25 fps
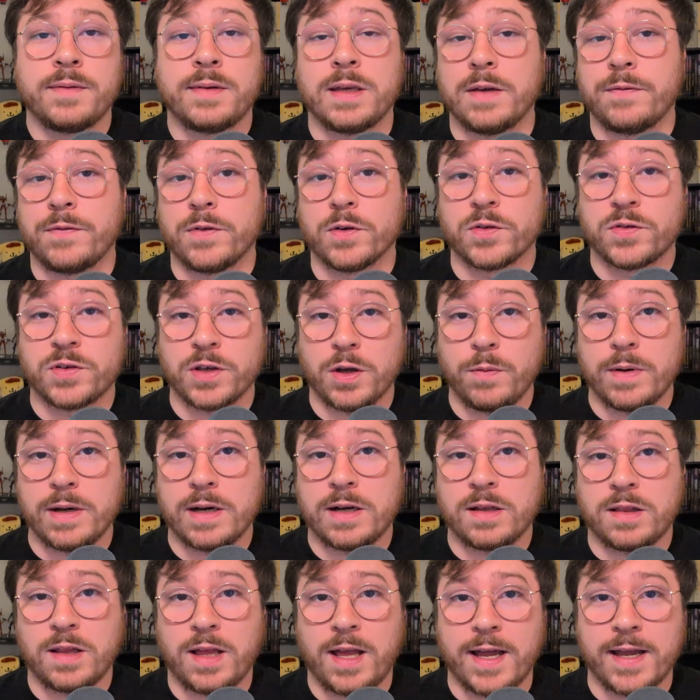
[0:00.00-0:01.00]
If you're so
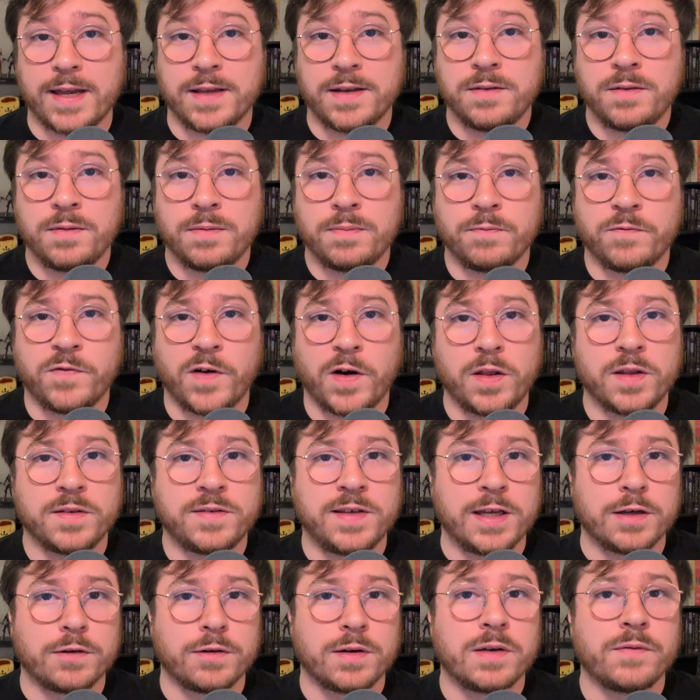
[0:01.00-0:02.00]
inclined,
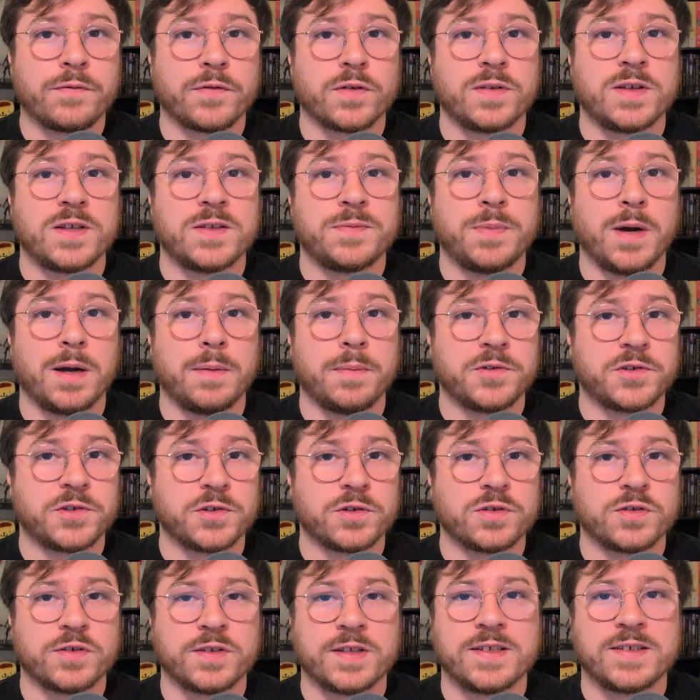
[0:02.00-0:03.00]
volunteering for these
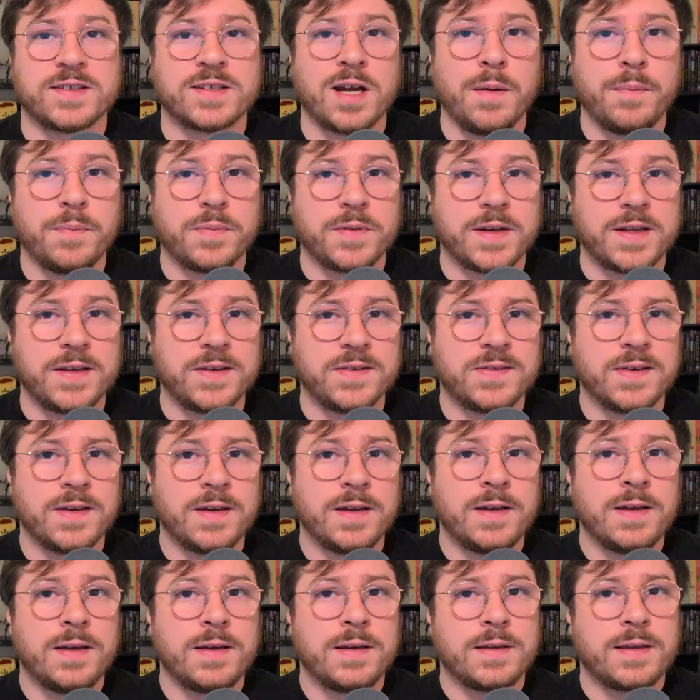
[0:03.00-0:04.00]
publishers or these companies
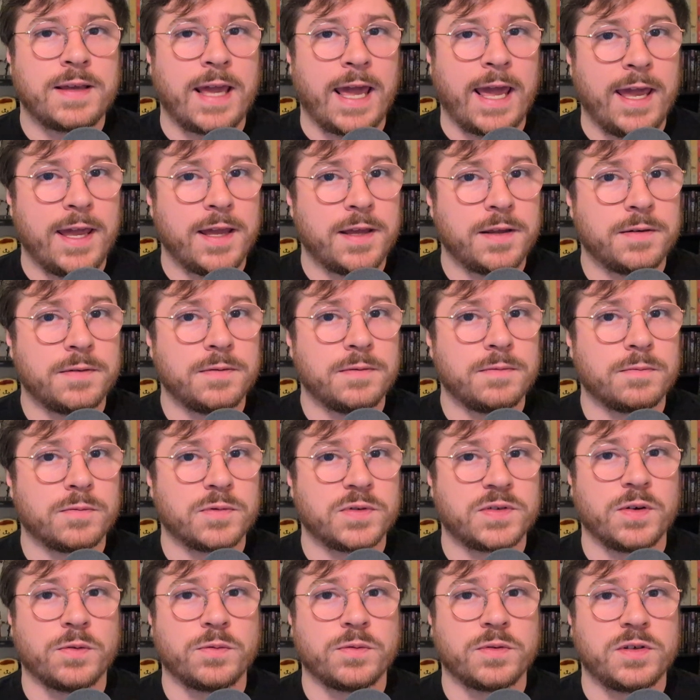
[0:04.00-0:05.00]
can
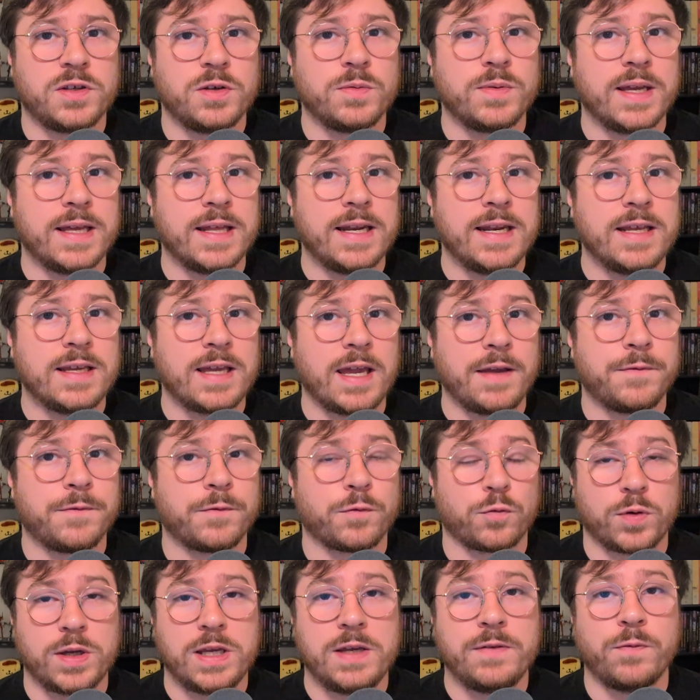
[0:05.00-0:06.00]
result in you getting a
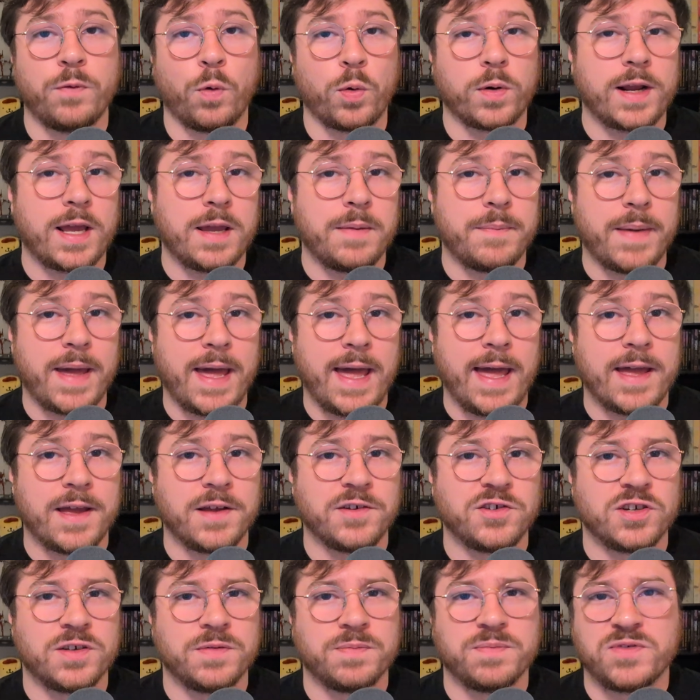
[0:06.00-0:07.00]
free 4-day
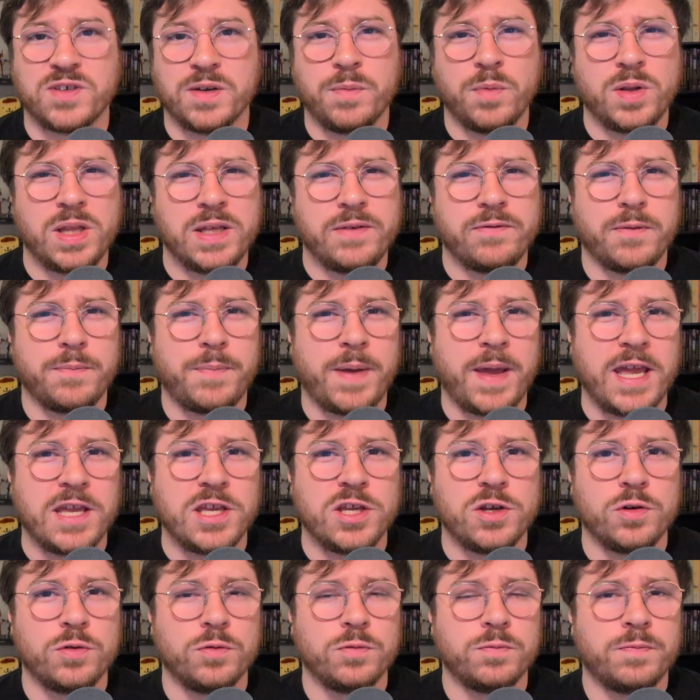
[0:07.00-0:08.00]
badge, and some will even pay
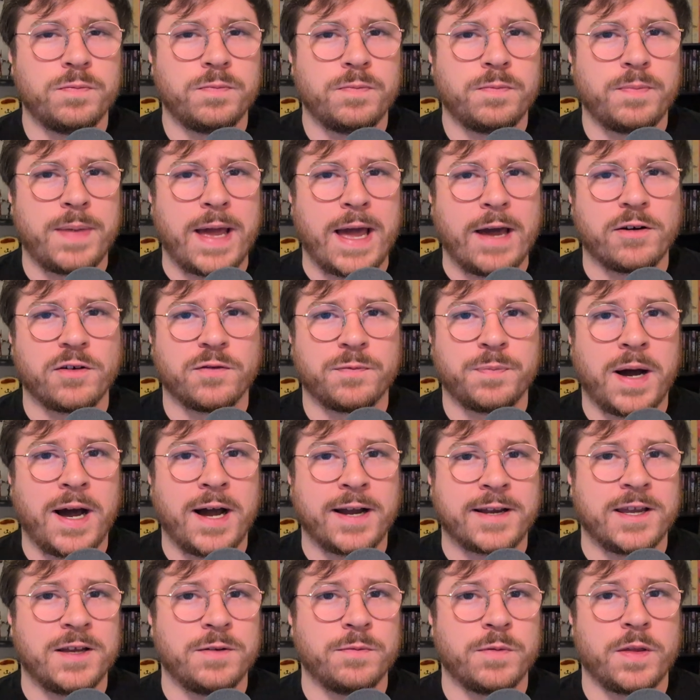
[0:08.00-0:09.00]
you out of
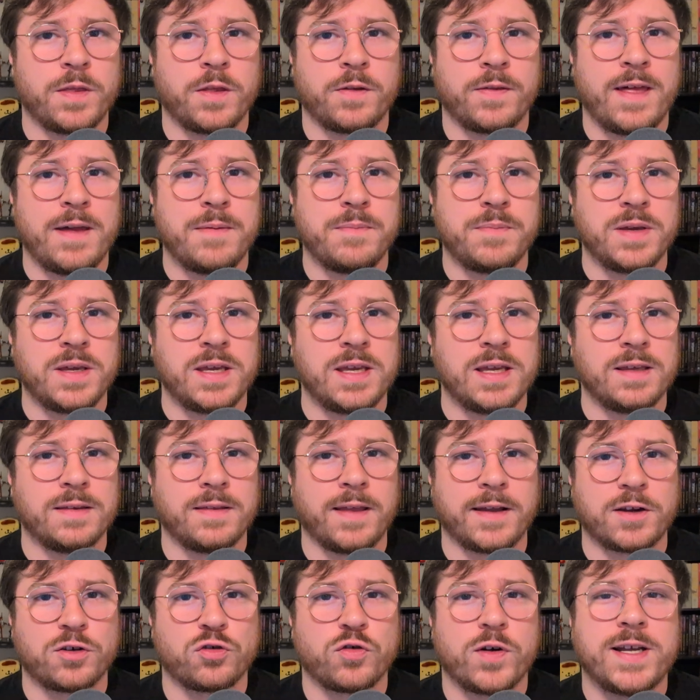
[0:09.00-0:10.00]
pocket, whether that be
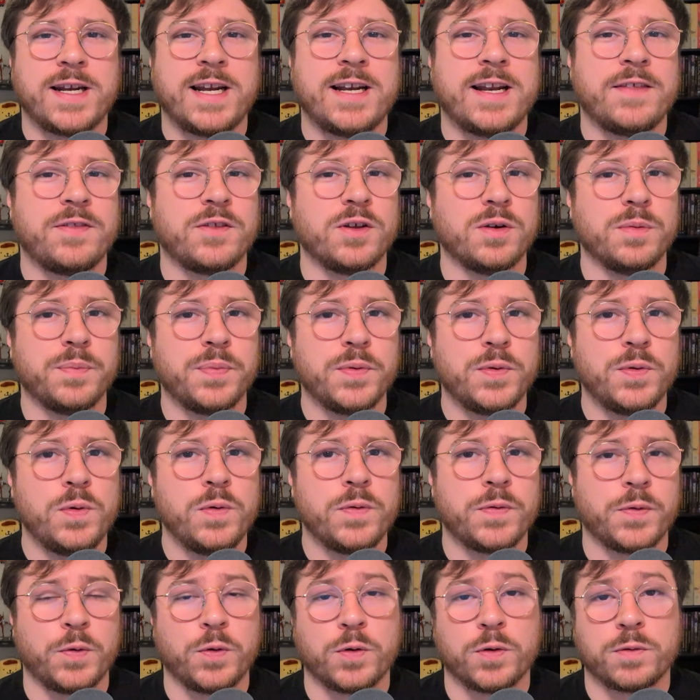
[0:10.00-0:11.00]
like credit at their
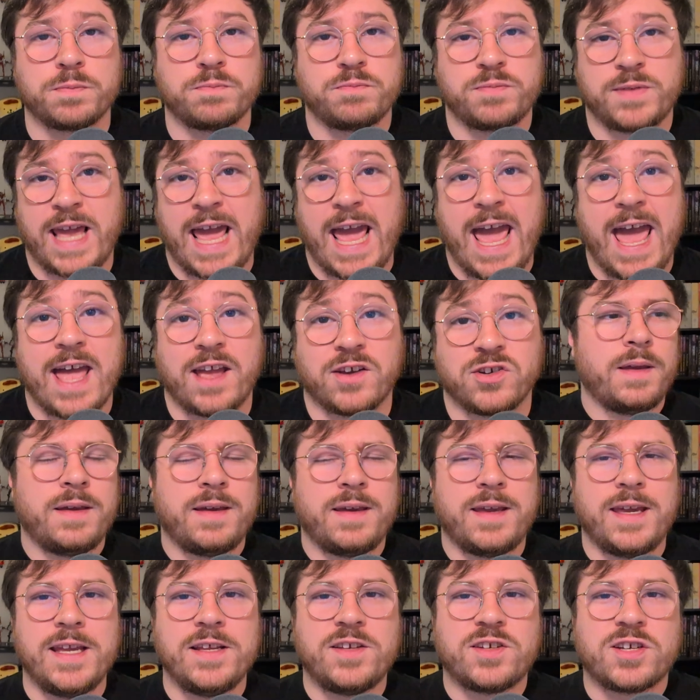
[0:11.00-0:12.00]
booth or cash.
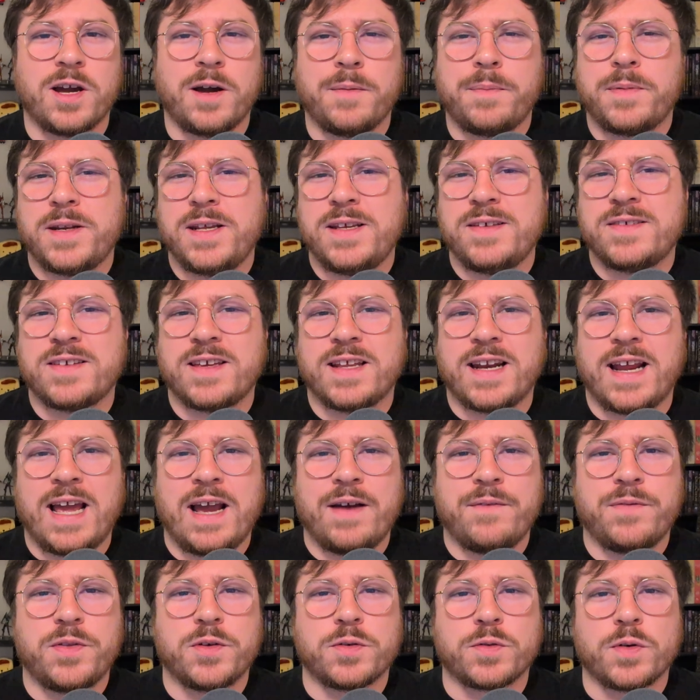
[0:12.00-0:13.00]
Each company is going to
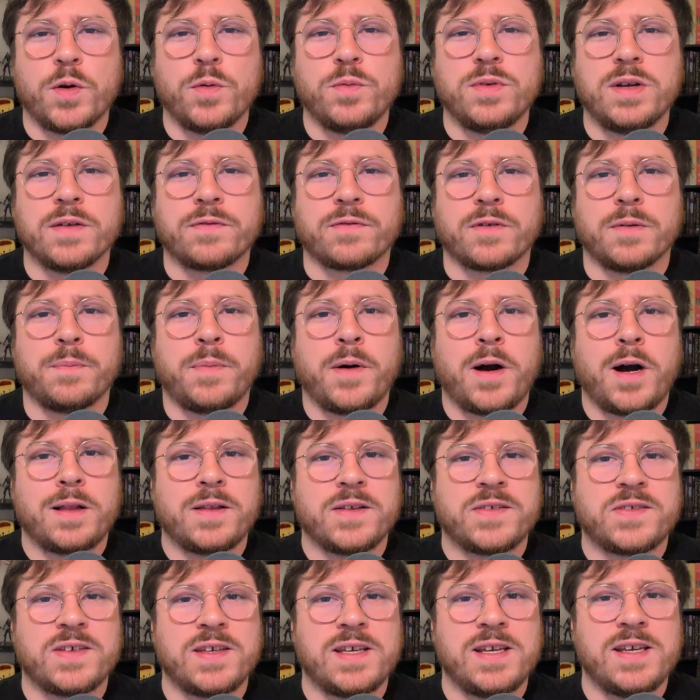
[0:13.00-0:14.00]
have their own different
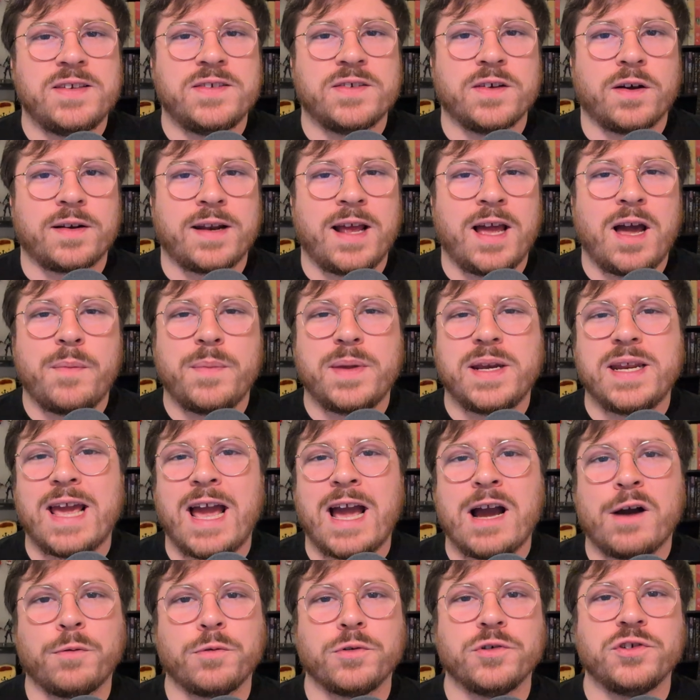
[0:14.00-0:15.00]
policies on how many
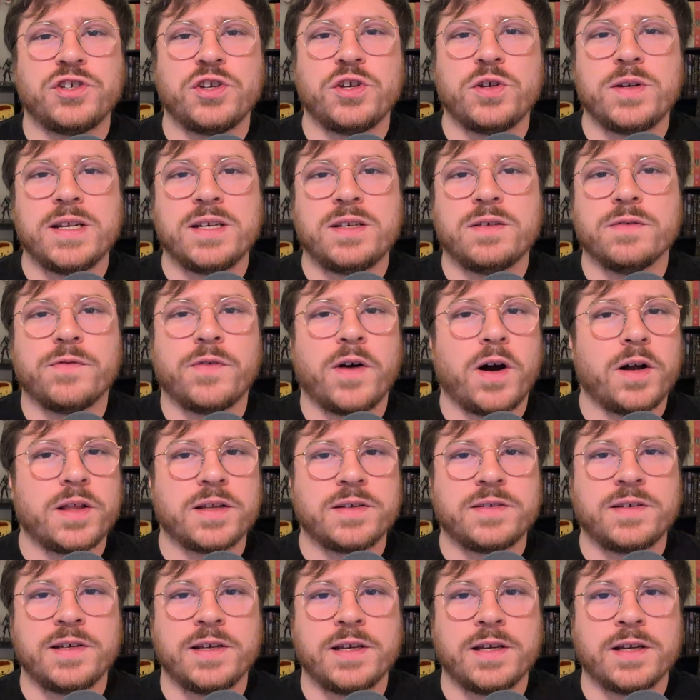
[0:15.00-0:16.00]
hours you need to
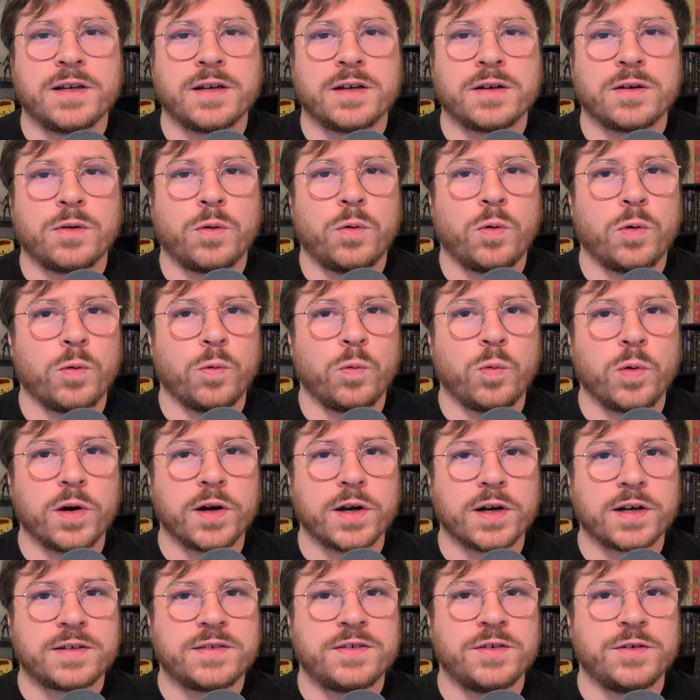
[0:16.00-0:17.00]
volunteer or
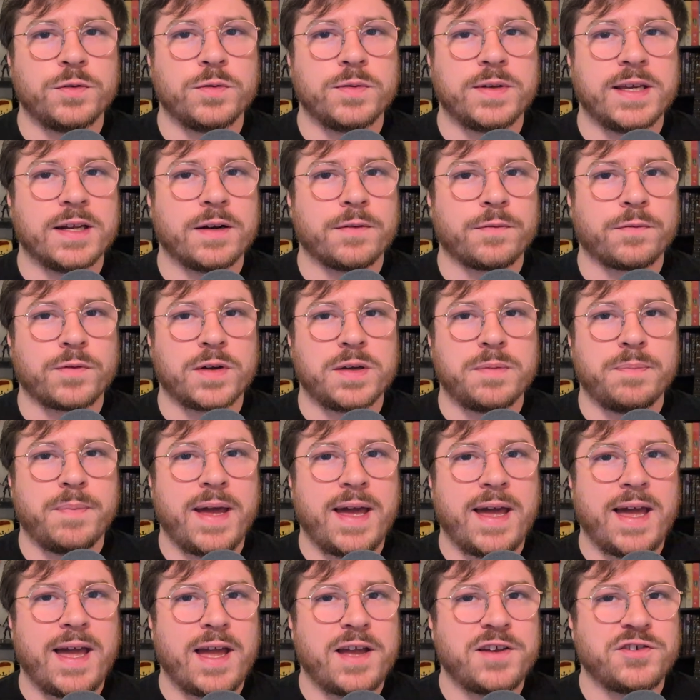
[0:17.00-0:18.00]
work to get a free
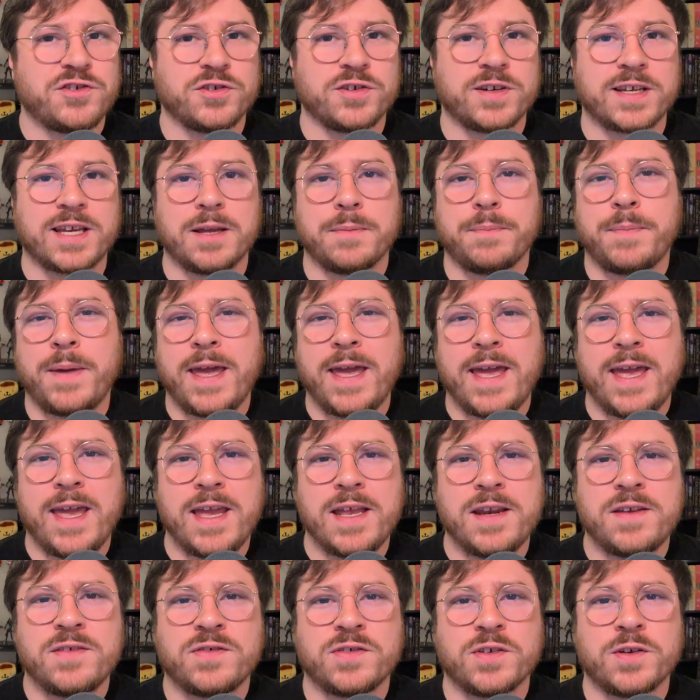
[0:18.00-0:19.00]
badge or to get
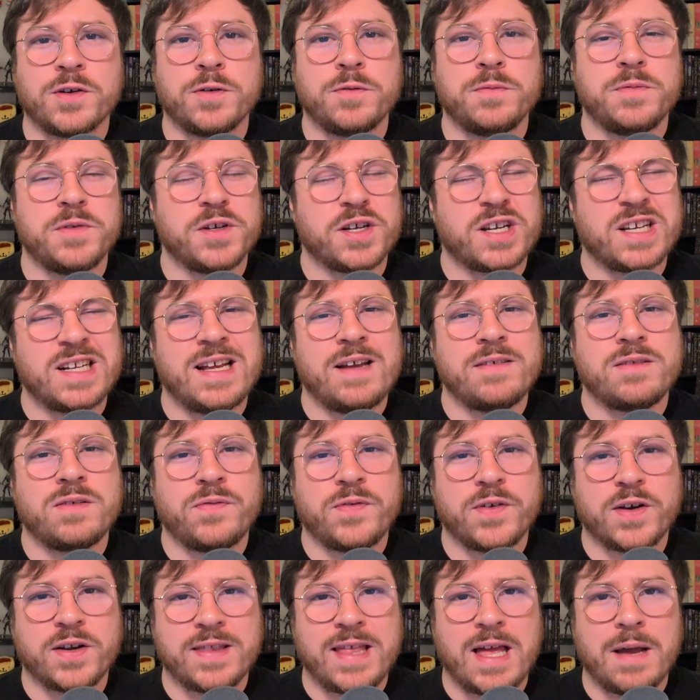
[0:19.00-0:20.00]
paid, so you're going to have to
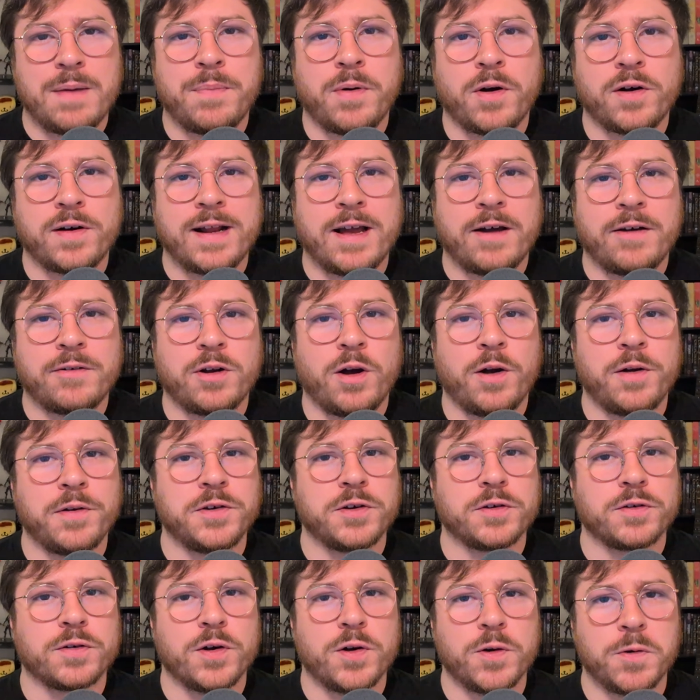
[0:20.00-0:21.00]
figure that part out on
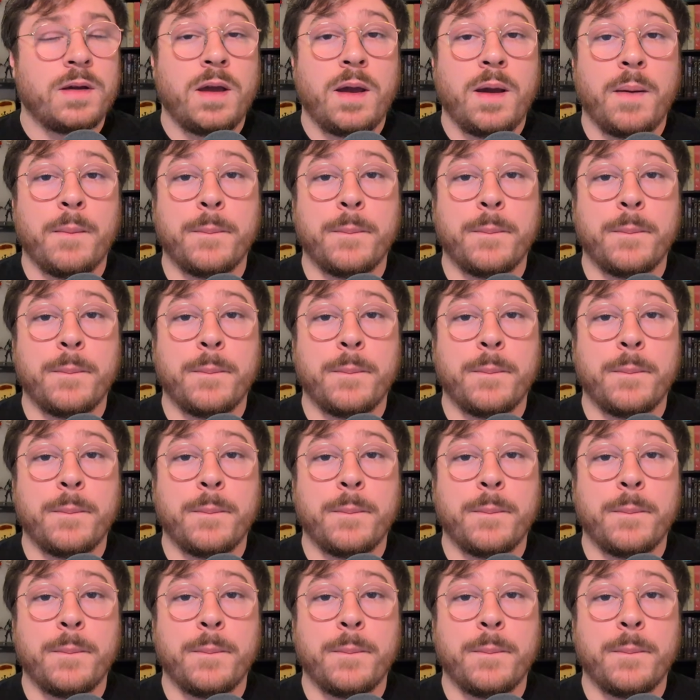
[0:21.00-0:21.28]
your own.